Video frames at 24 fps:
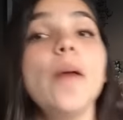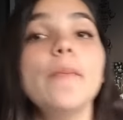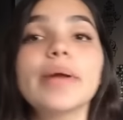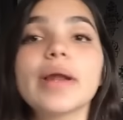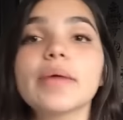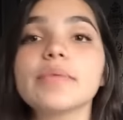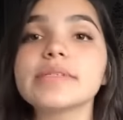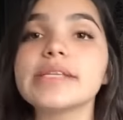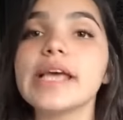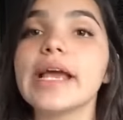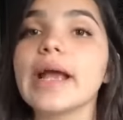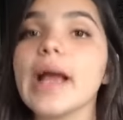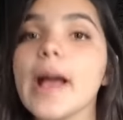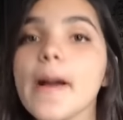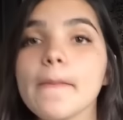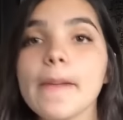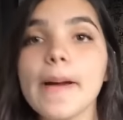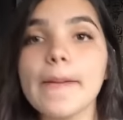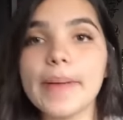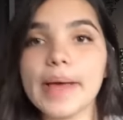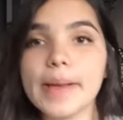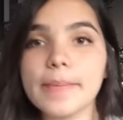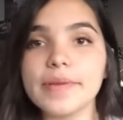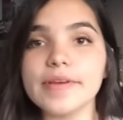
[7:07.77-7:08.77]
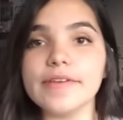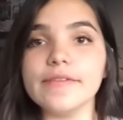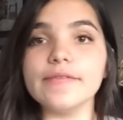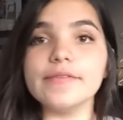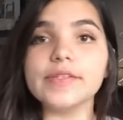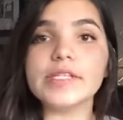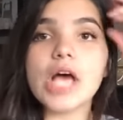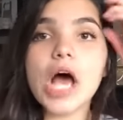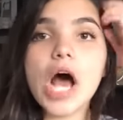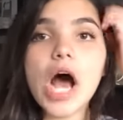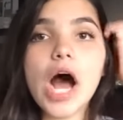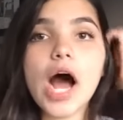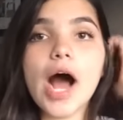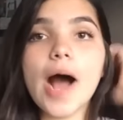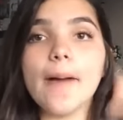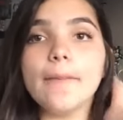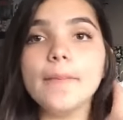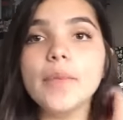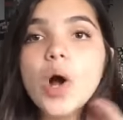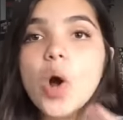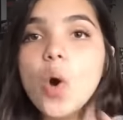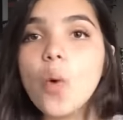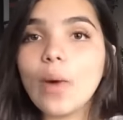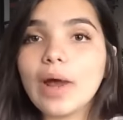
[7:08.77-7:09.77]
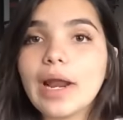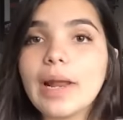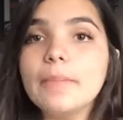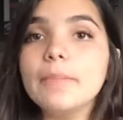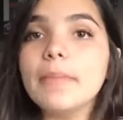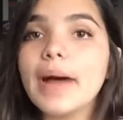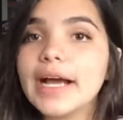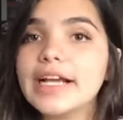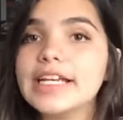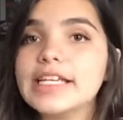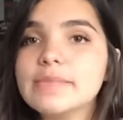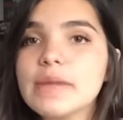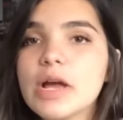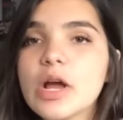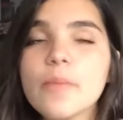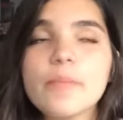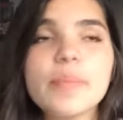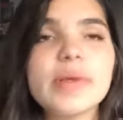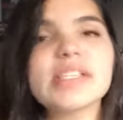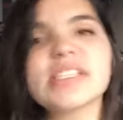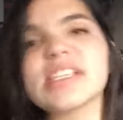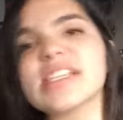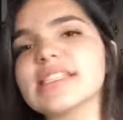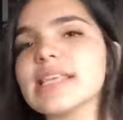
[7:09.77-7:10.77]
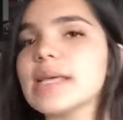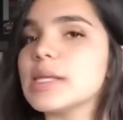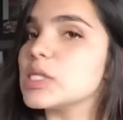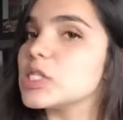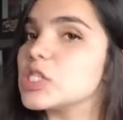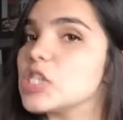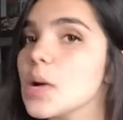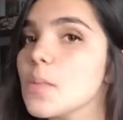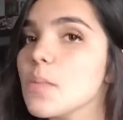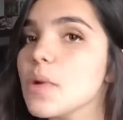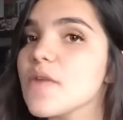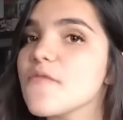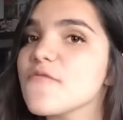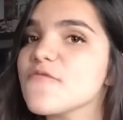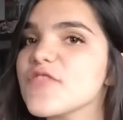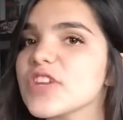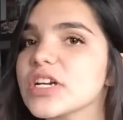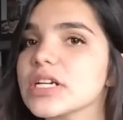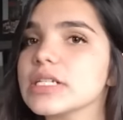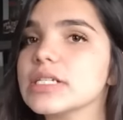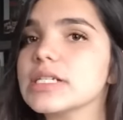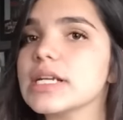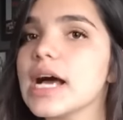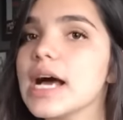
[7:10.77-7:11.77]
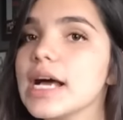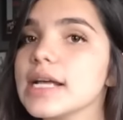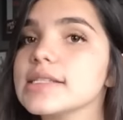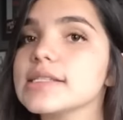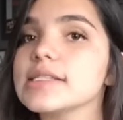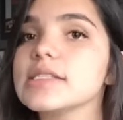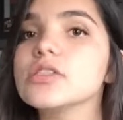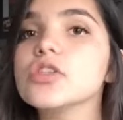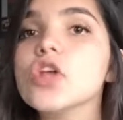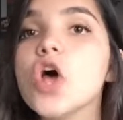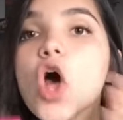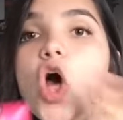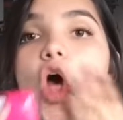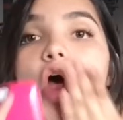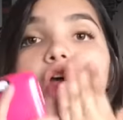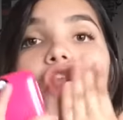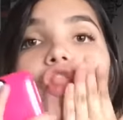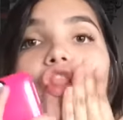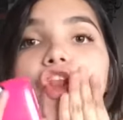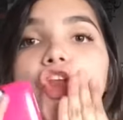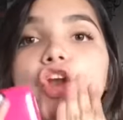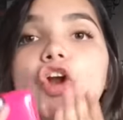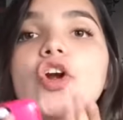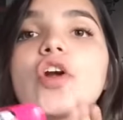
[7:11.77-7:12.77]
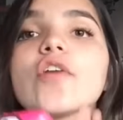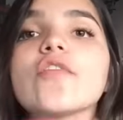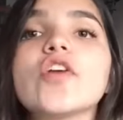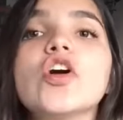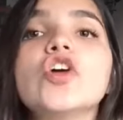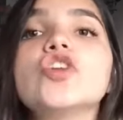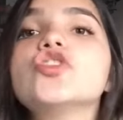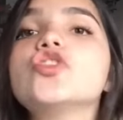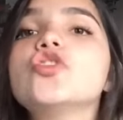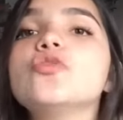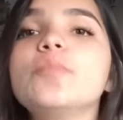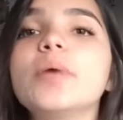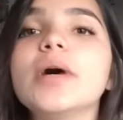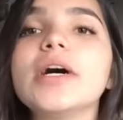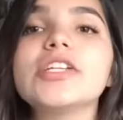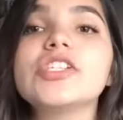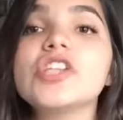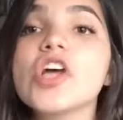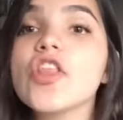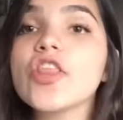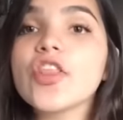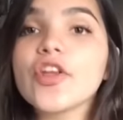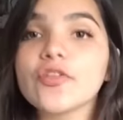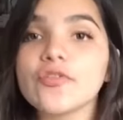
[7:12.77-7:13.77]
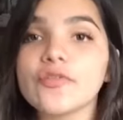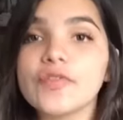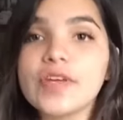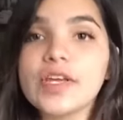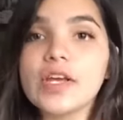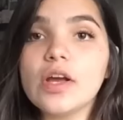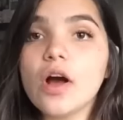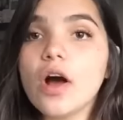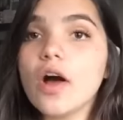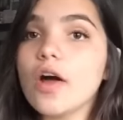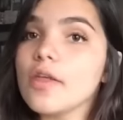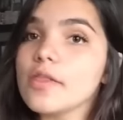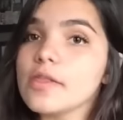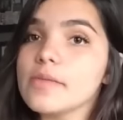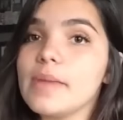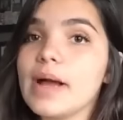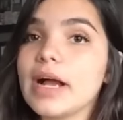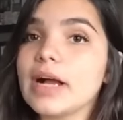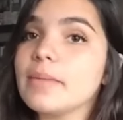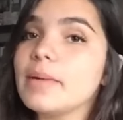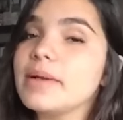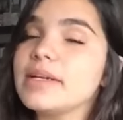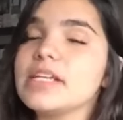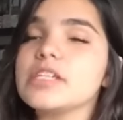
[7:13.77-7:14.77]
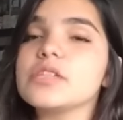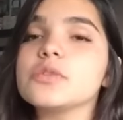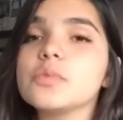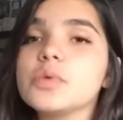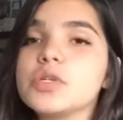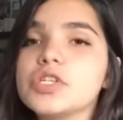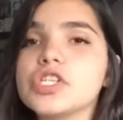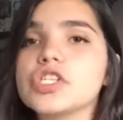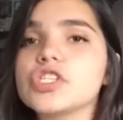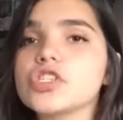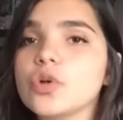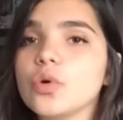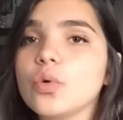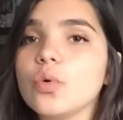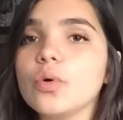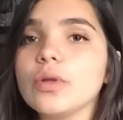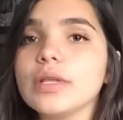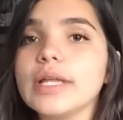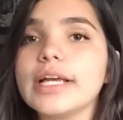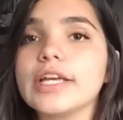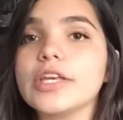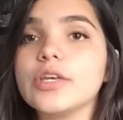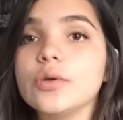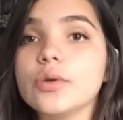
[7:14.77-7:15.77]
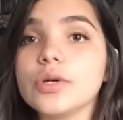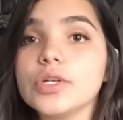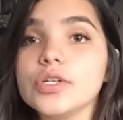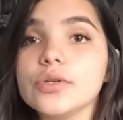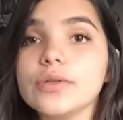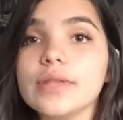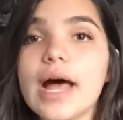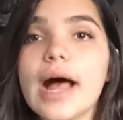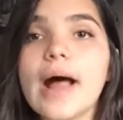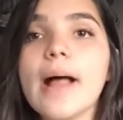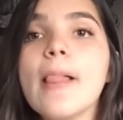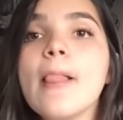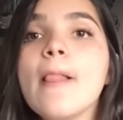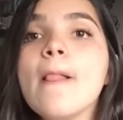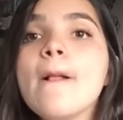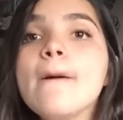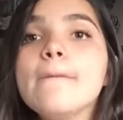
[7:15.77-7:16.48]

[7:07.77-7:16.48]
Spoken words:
But I'm saying, my pet peeves, when I'm minding my own business and someone freaking has the nerve to put their feet on the back of my desk, which is cool, like you could do that.